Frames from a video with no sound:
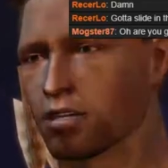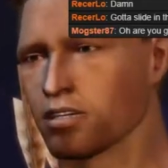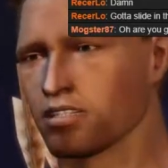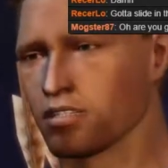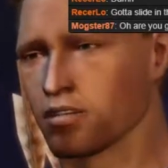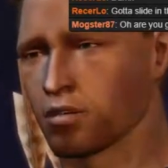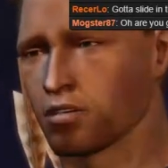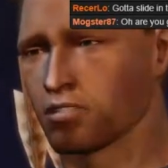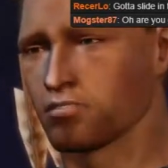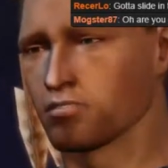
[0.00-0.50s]

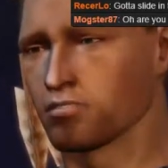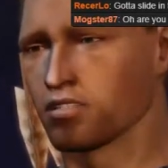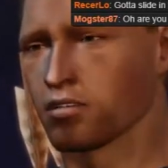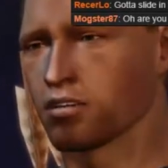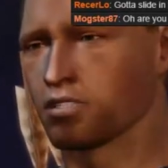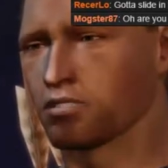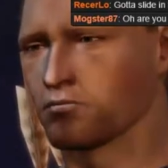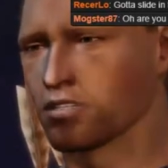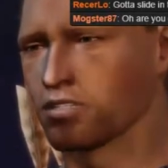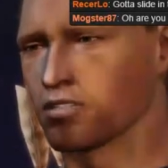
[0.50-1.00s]
I'll always be
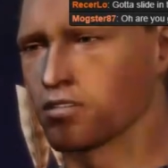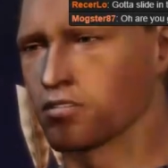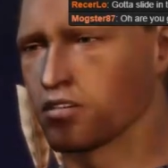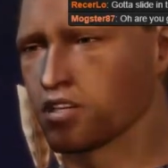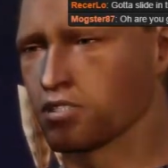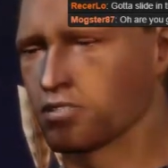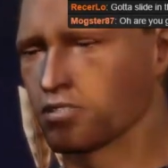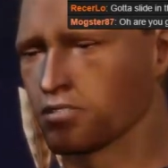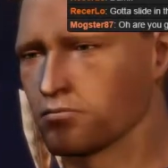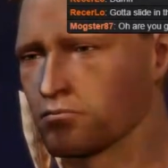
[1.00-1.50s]
thankful to
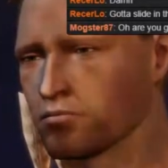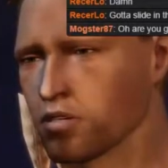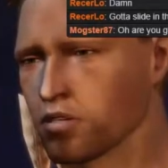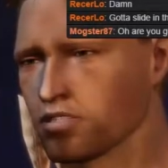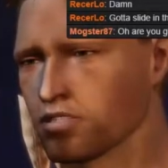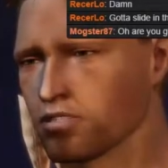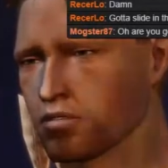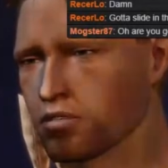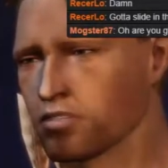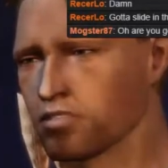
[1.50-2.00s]
Duncan
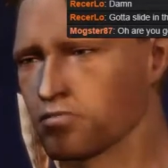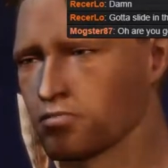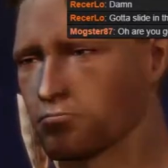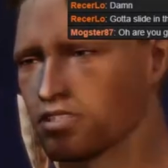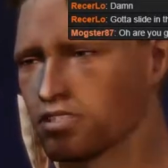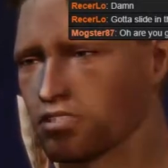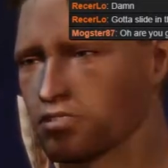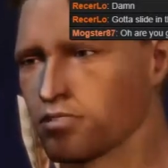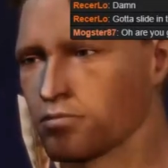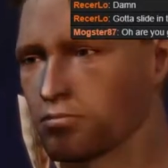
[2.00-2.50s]
for recruiting
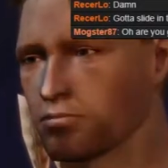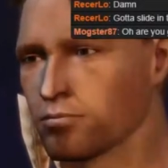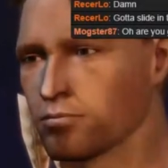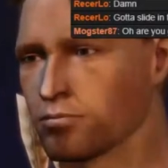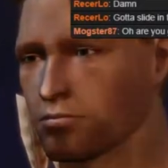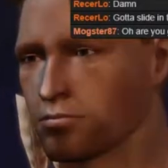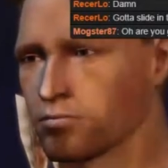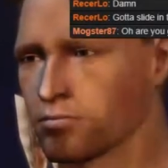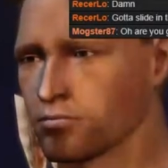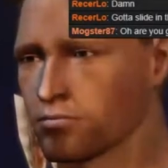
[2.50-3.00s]
me.
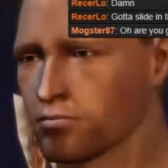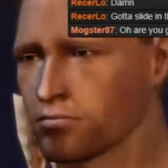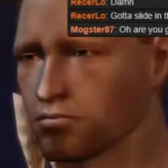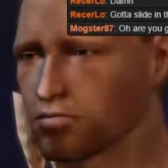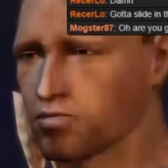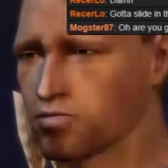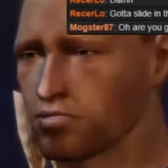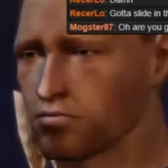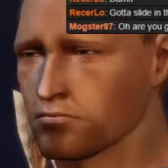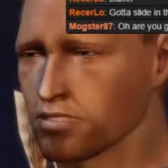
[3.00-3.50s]

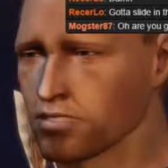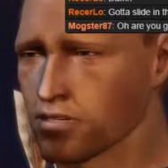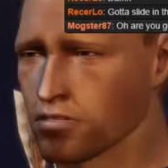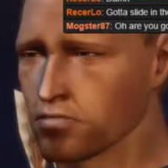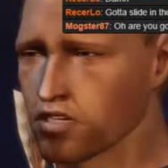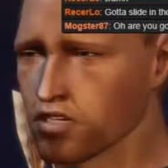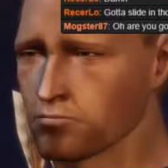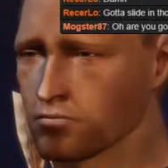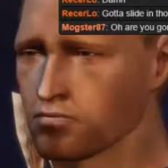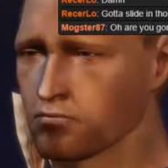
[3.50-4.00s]
If it
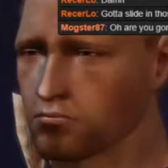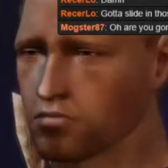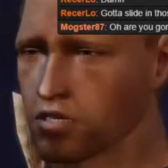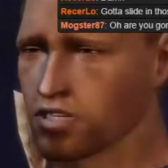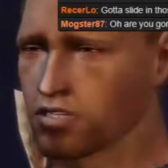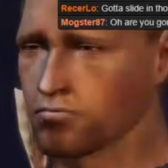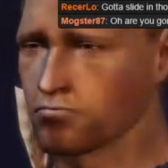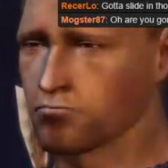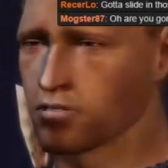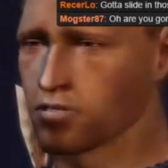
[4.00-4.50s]
hadn't been
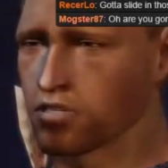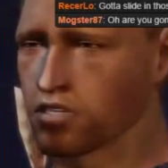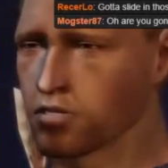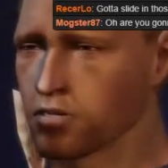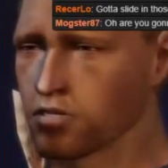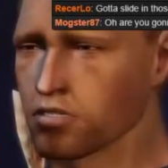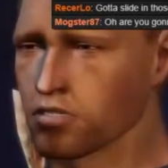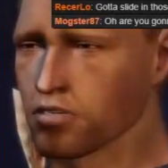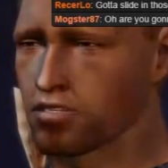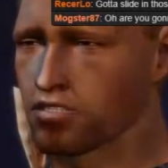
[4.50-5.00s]
for him, you
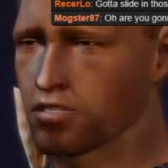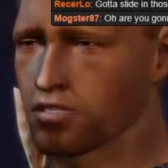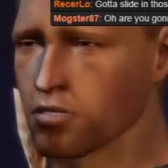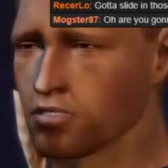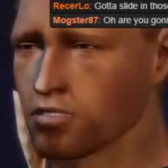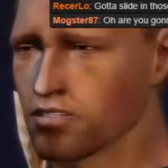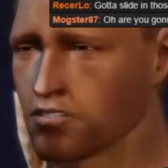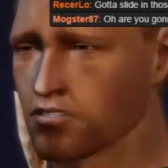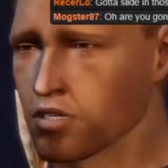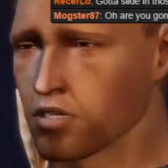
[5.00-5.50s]
know, I
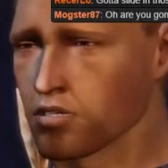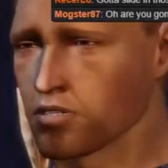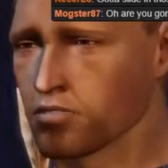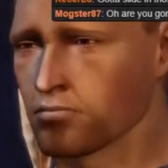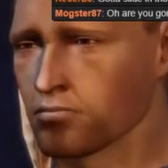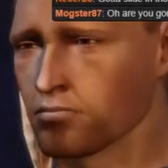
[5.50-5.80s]
would never...